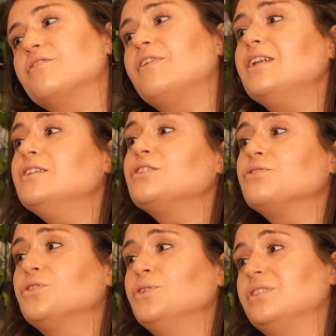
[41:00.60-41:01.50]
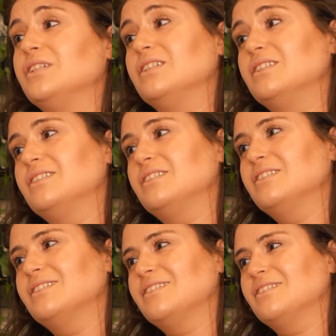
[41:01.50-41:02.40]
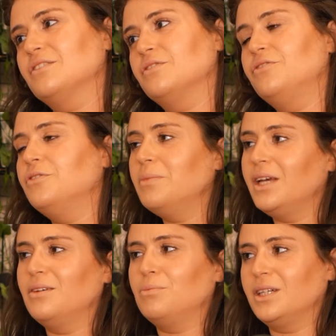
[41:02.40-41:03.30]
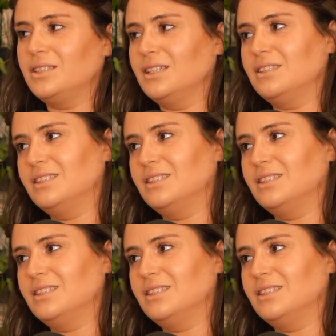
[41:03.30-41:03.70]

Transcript: are rooted for me in my day to day.